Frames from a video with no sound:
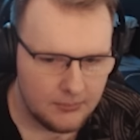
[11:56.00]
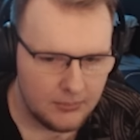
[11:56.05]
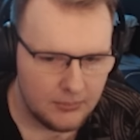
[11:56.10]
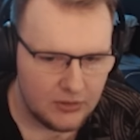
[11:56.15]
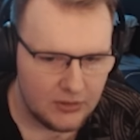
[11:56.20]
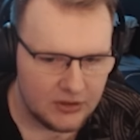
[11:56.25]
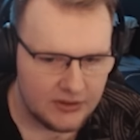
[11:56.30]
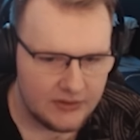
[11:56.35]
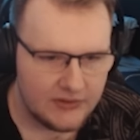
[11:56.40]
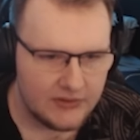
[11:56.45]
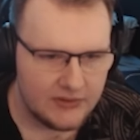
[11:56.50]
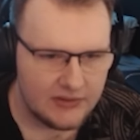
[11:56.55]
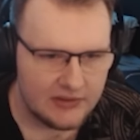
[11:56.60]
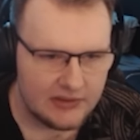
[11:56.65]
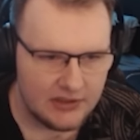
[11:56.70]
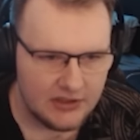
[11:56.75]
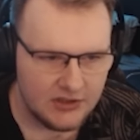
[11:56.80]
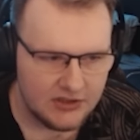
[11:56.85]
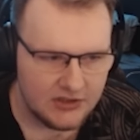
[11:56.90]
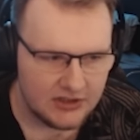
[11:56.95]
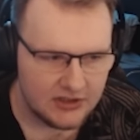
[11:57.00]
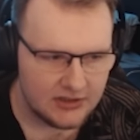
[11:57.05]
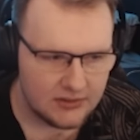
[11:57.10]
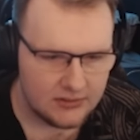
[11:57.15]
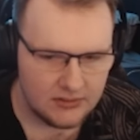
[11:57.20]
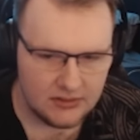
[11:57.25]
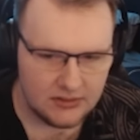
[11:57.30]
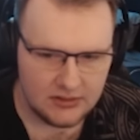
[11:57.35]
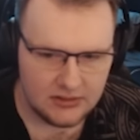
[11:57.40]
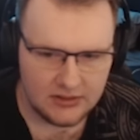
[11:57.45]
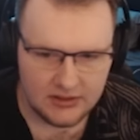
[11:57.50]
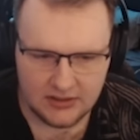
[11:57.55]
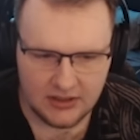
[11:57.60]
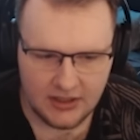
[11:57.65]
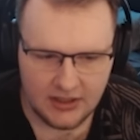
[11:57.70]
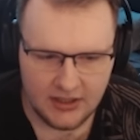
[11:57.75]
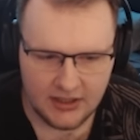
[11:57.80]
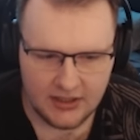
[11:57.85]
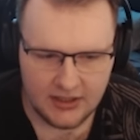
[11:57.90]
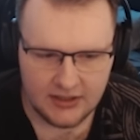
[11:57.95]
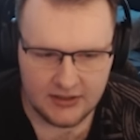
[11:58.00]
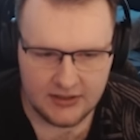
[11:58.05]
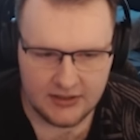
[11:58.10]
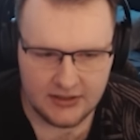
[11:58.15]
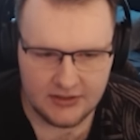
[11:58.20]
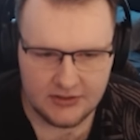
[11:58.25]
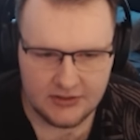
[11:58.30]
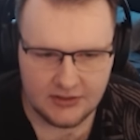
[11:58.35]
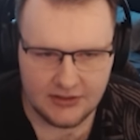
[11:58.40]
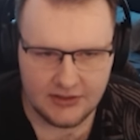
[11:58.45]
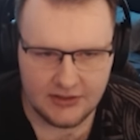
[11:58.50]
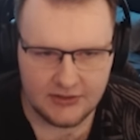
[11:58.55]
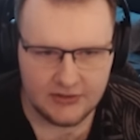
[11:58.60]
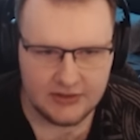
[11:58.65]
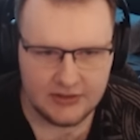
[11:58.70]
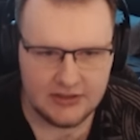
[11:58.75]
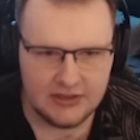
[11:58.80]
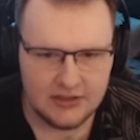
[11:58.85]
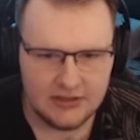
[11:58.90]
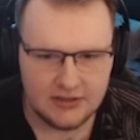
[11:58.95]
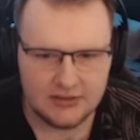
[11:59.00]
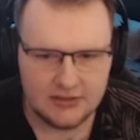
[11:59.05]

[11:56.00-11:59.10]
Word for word: But in general, I can cancel his E.